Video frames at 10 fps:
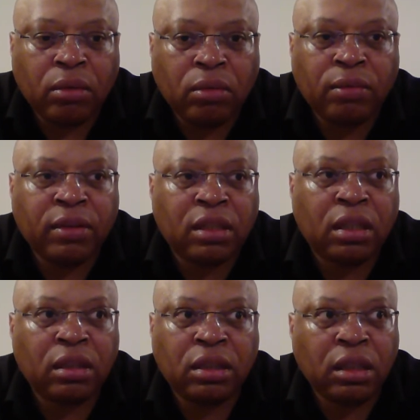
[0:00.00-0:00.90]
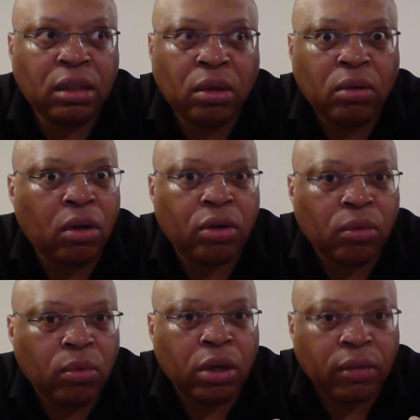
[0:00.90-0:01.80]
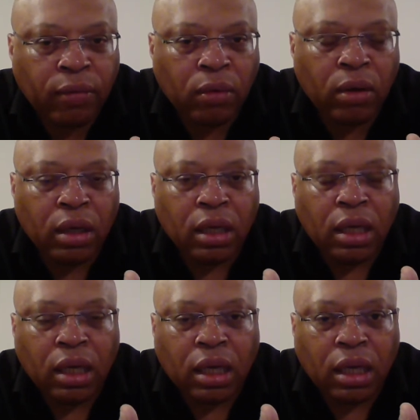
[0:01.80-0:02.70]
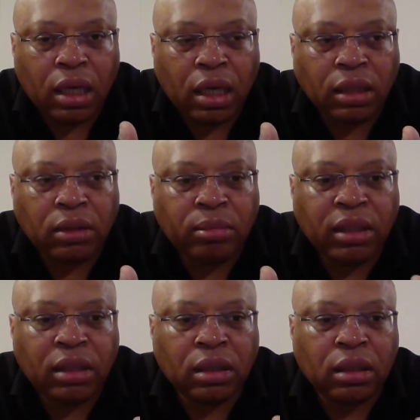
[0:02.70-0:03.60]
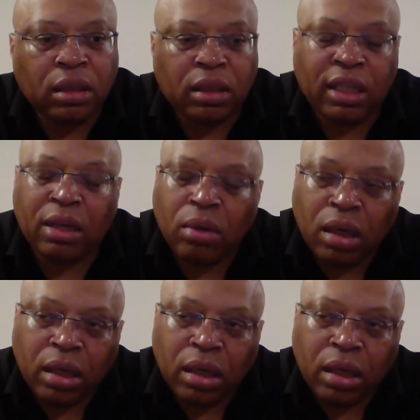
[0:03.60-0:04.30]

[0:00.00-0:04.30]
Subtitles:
All of a sudden, she no longer worked for A2Dominion. Now,